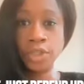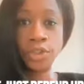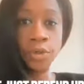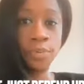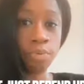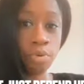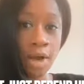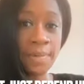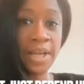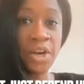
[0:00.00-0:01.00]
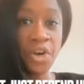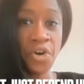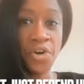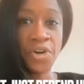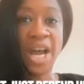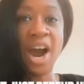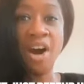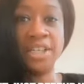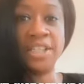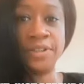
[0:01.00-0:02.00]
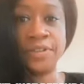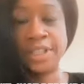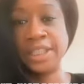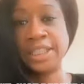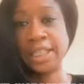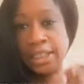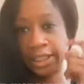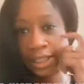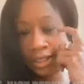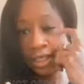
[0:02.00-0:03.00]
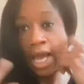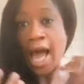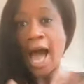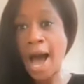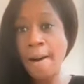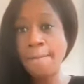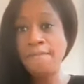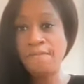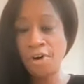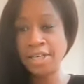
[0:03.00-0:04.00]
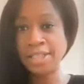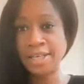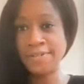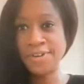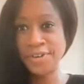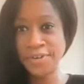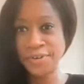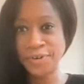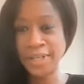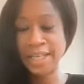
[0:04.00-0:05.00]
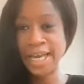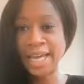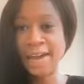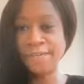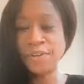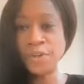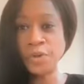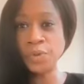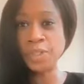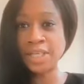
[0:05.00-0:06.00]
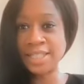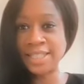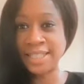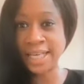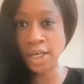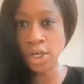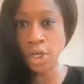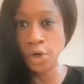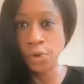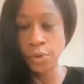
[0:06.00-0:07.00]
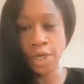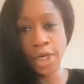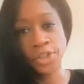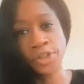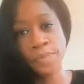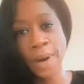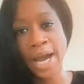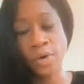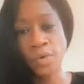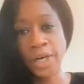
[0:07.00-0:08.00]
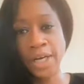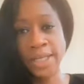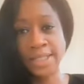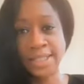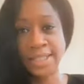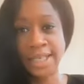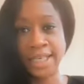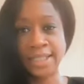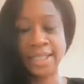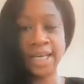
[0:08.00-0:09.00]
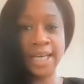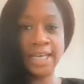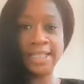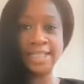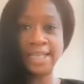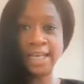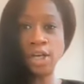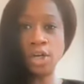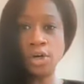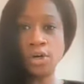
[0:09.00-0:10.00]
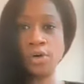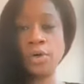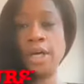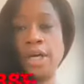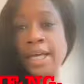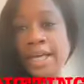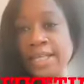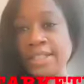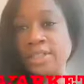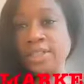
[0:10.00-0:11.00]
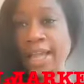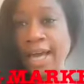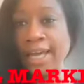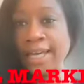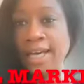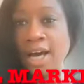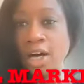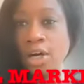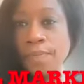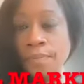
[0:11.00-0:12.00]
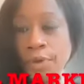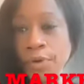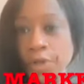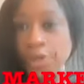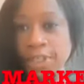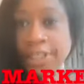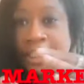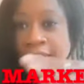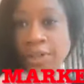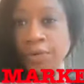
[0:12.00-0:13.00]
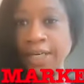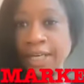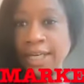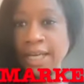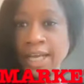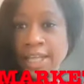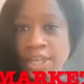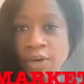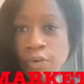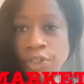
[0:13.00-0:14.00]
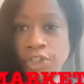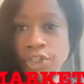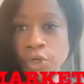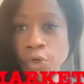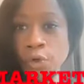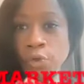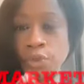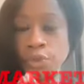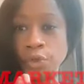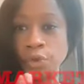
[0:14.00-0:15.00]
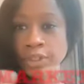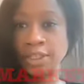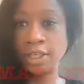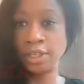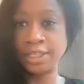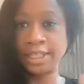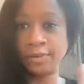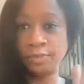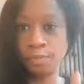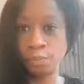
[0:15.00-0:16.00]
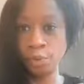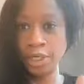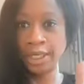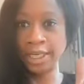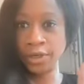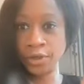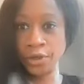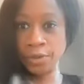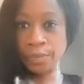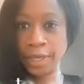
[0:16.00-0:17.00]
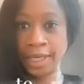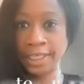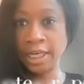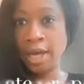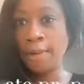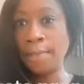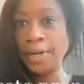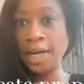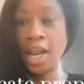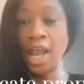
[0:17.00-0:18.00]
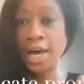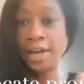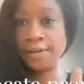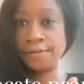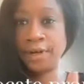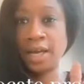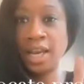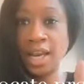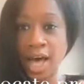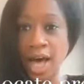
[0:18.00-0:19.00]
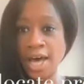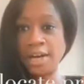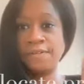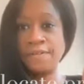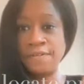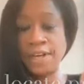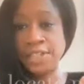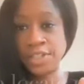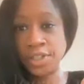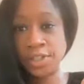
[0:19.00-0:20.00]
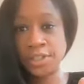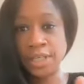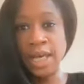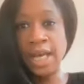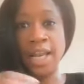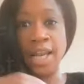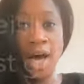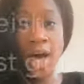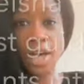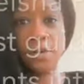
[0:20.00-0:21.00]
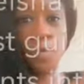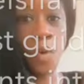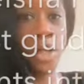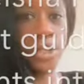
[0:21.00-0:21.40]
to probably learn artificial intelligence. I'm 47 years old, and I have to use Zillow to buy real estate. Zillow is like a computer generated thing where it shows you. Zillow is a really good page, but a lot of investors, a lot of Wall